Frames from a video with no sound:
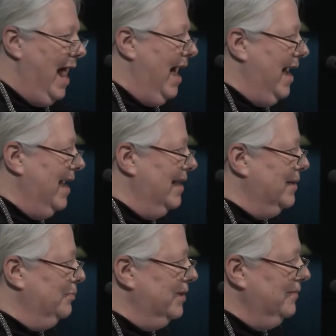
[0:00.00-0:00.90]
I had the
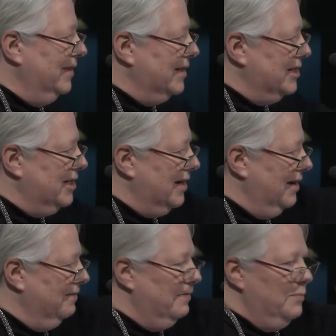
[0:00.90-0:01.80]
privilege
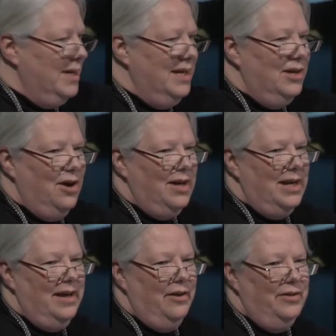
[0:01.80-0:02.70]
of being on a
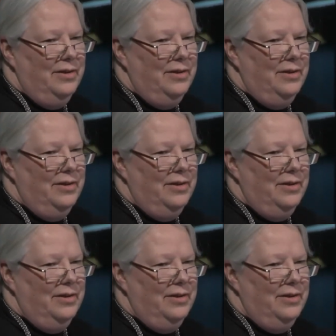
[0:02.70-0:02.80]
Health